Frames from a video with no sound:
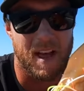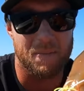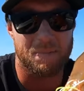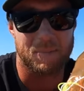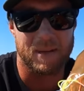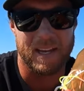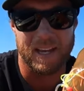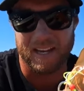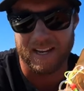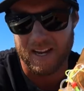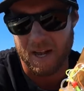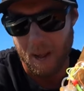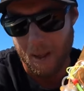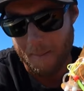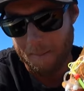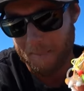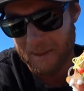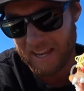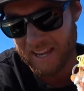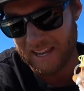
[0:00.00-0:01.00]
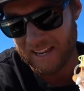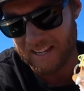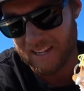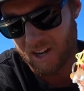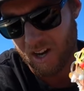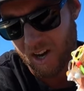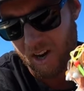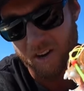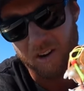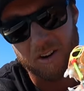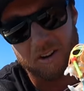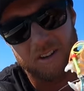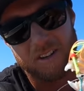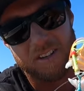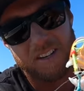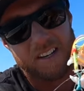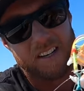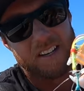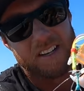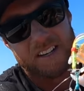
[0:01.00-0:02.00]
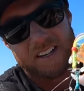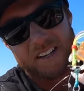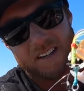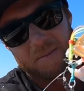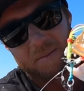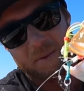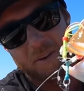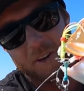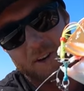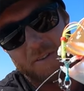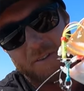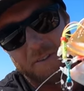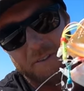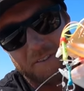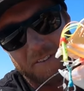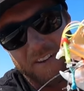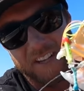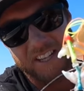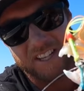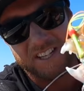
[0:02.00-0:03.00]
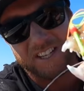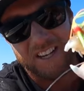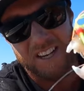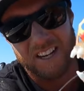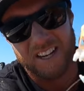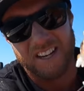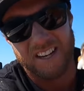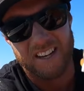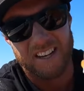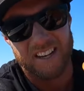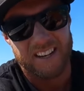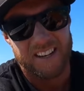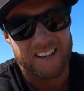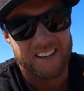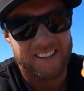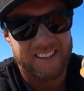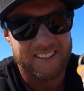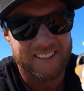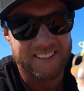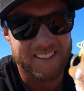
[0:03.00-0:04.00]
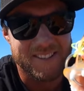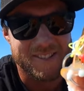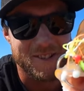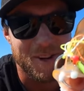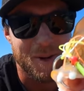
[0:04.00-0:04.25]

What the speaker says: that big, big dog. Beautiful fish. Look at the